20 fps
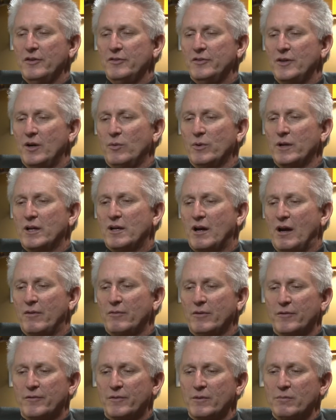they'll
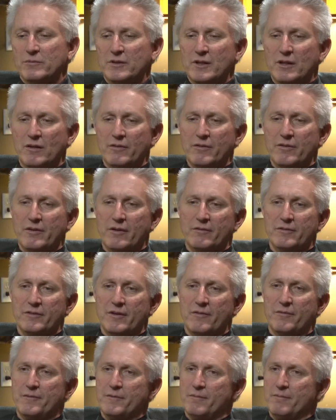recover from
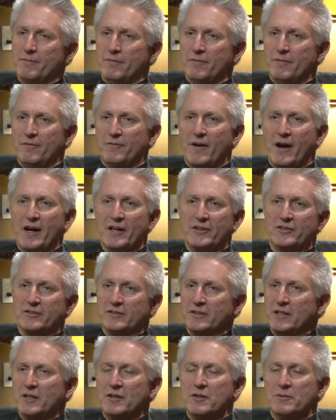the fights,
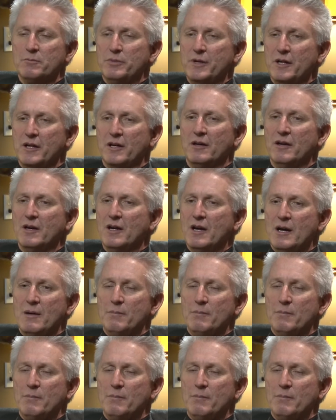little and big,